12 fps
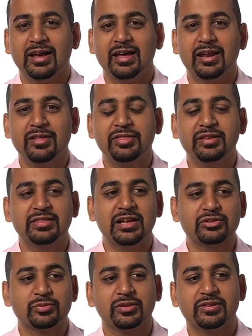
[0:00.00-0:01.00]
And I think
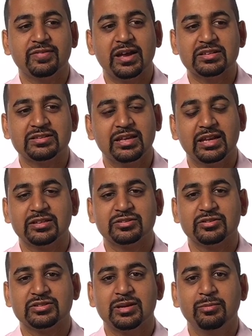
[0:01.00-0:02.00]
that's really fascinating.
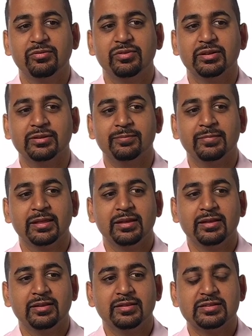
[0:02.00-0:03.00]
So some of the,
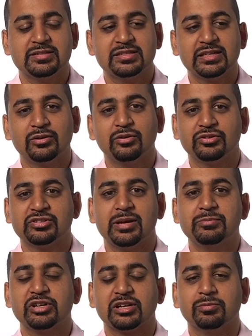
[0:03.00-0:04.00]
the single
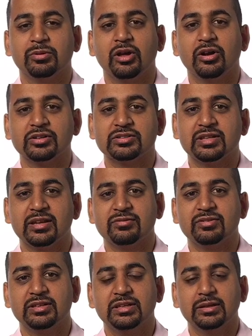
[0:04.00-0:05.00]
subject blogs that I've
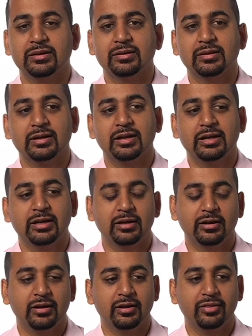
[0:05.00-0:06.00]
seen uh,
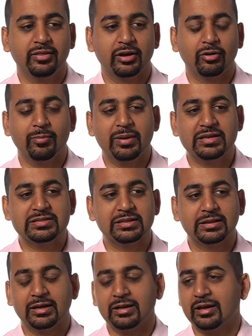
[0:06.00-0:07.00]
that are
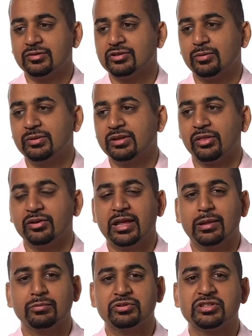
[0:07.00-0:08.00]
amazing, I, I, saw one the other
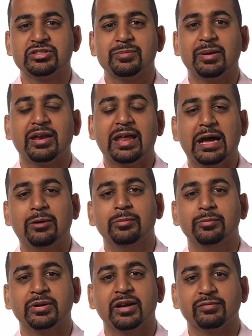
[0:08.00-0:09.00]
day, it was just about
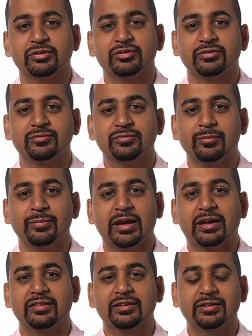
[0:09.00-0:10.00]
album covers from
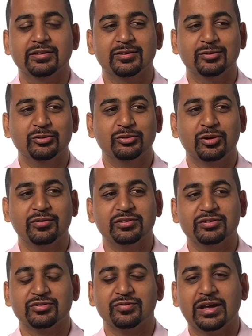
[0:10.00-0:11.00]
back in the old
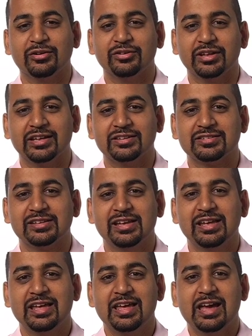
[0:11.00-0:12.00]
12-inch vinyl days.
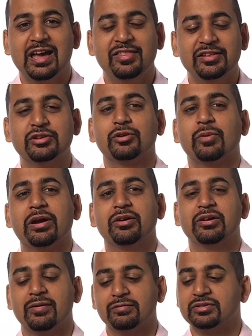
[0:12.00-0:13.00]
And they took
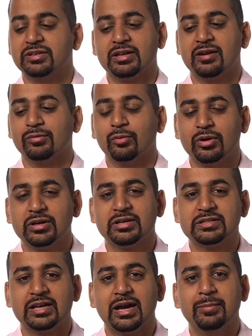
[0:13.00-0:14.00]
record covers and they cover one at
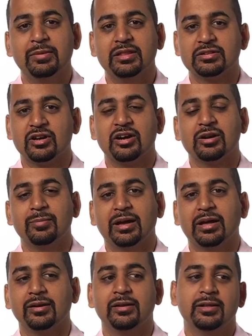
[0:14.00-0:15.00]
a time and they talk
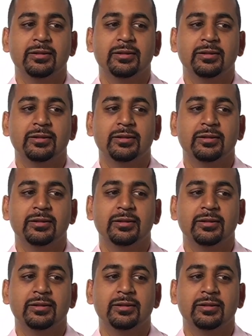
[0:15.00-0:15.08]
about